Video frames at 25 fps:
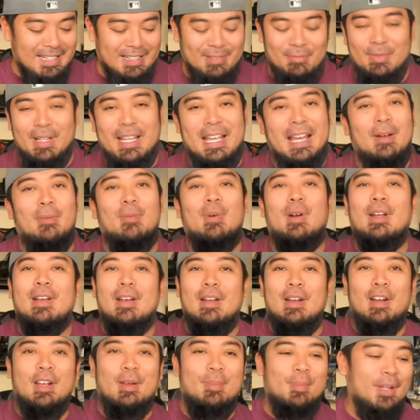We got to work
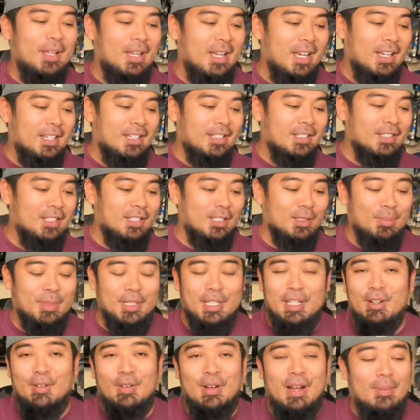on our communication skills, but
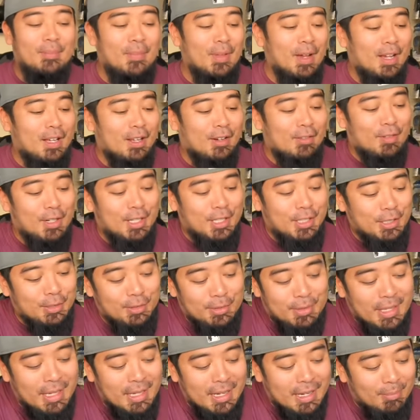you know what? I'm not going to
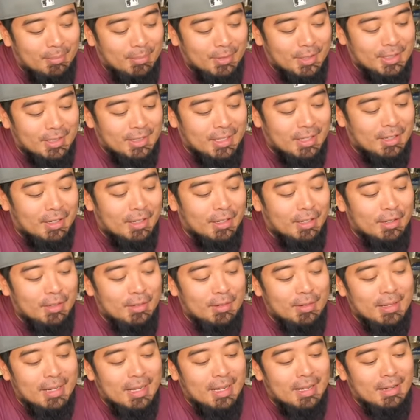reshoot that. I'm just not going to
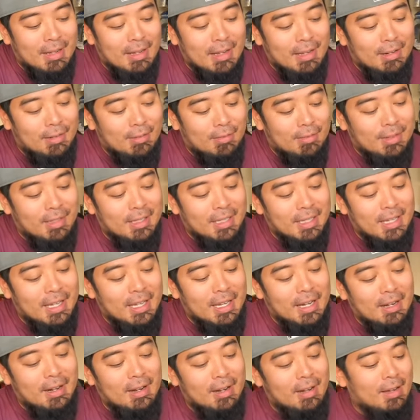do it. I don't really
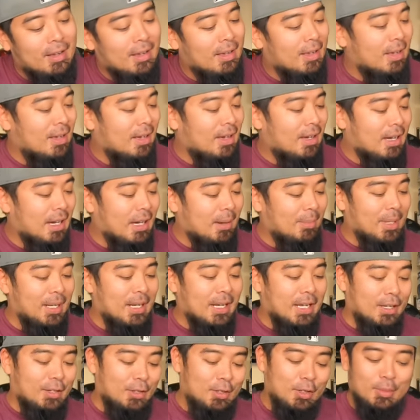care. I mean,
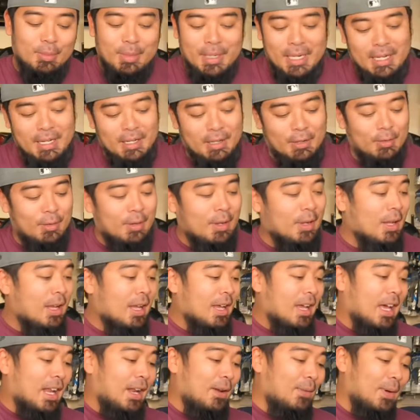I do, but I don't.
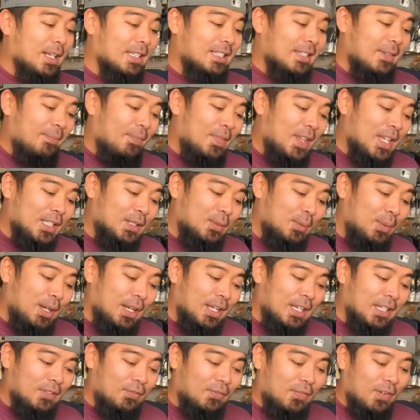Anyways, this one
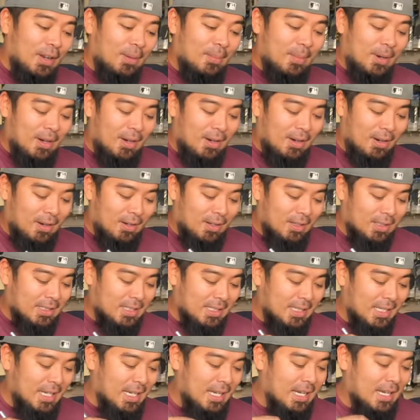is from
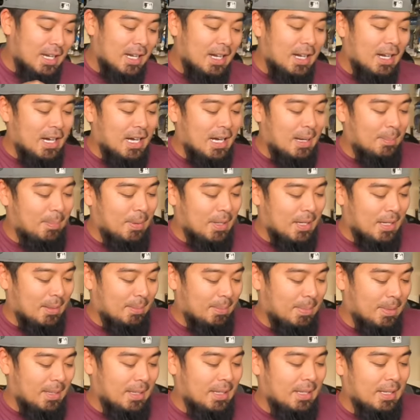RC Hop Up